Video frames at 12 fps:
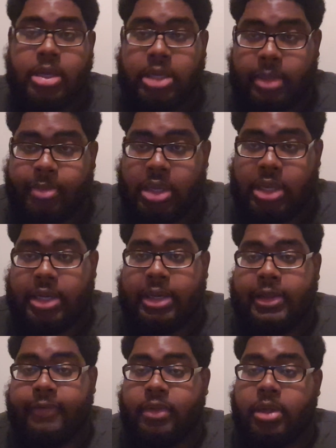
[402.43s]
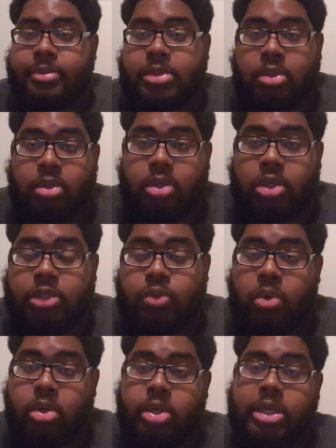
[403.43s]
I mean, he lived up to his
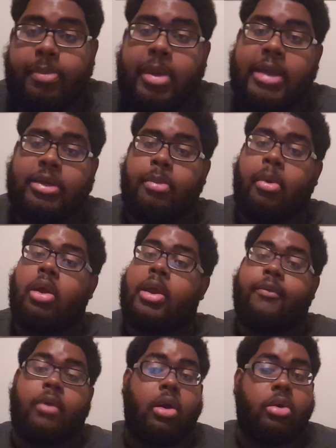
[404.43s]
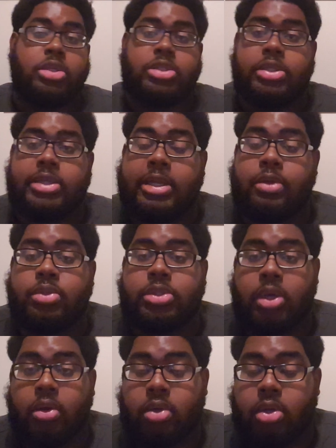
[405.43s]
word. He backed up all the shit that he was
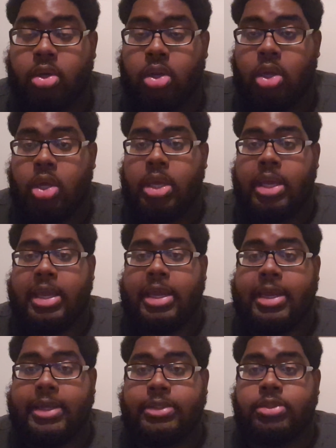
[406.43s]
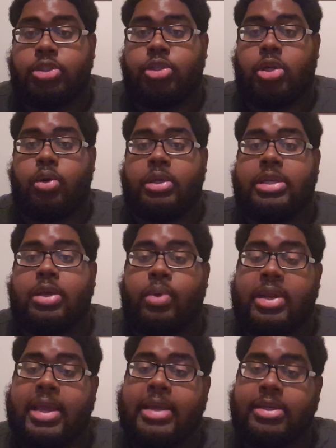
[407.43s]
talking, and he did what
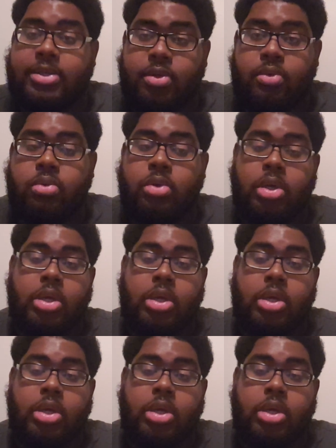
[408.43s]
he had to do,